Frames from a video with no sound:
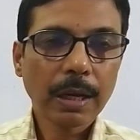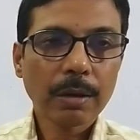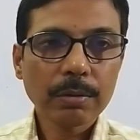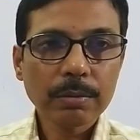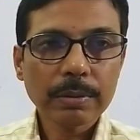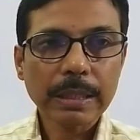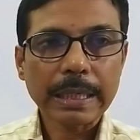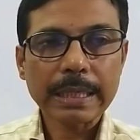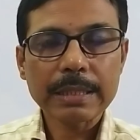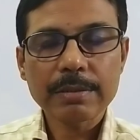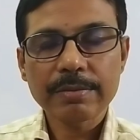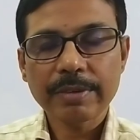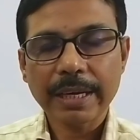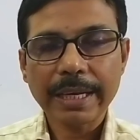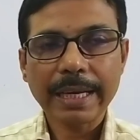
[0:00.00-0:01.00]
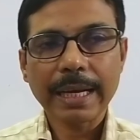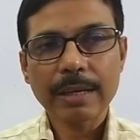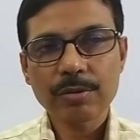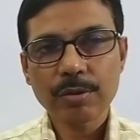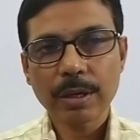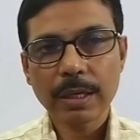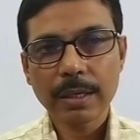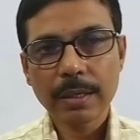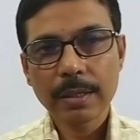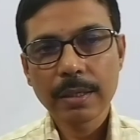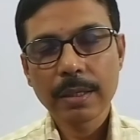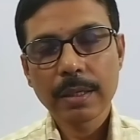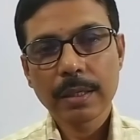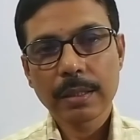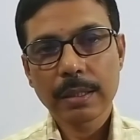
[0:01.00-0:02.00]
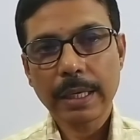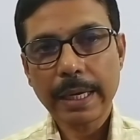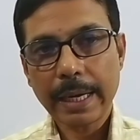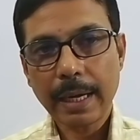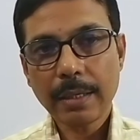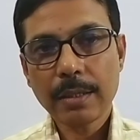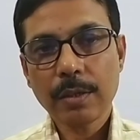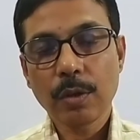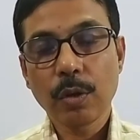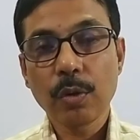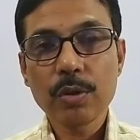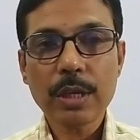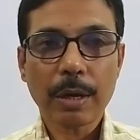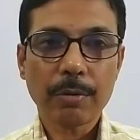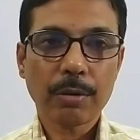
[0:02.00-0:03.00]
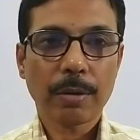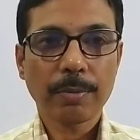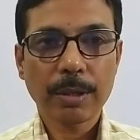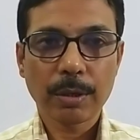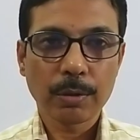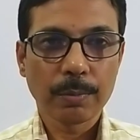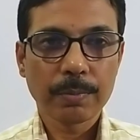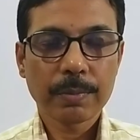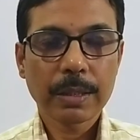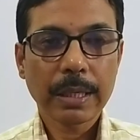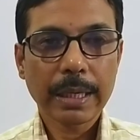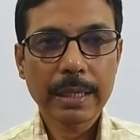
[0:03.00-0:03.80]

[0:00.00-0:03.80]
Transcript: Now it is very casually the cat goes out of the room.